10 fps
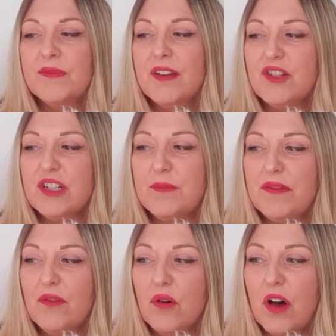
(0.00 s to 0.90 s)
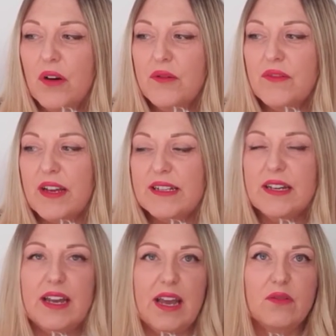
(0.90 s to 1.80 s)
Just before COVID
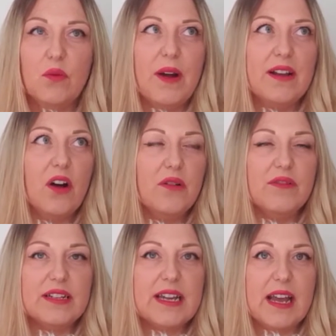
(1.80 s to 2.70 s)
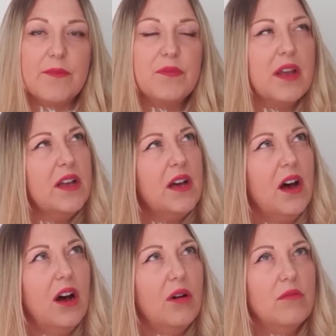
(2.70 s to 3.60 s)
hit, or when COVID hit,
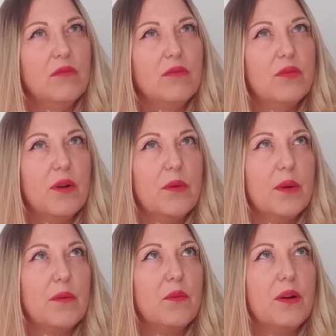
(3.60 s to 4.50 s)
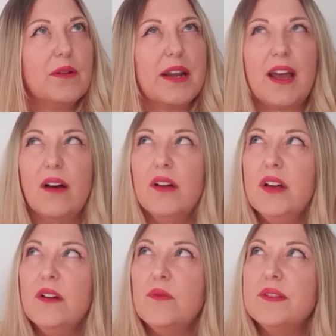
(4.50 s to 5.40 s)
where are we now?
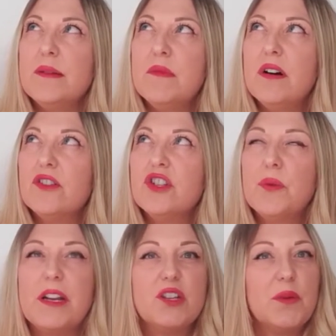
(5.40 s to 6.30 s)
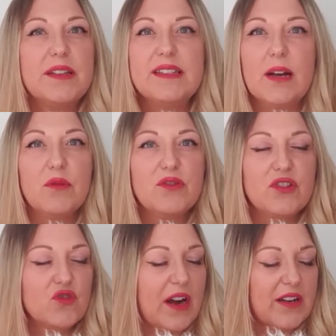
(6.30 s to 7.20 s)
Was it March 2020? I'm losing
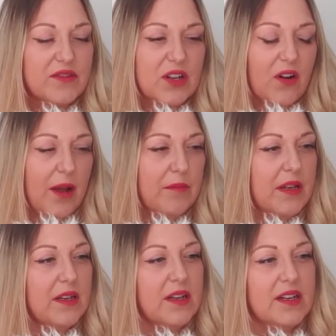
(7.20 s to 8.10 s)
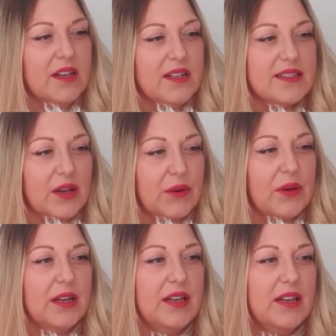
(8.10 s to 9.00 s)
track of time. So
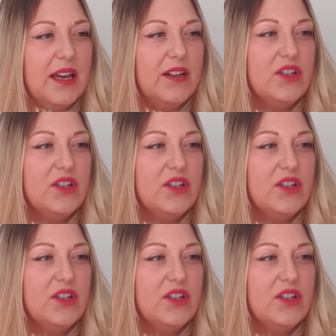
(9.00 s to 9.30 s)
in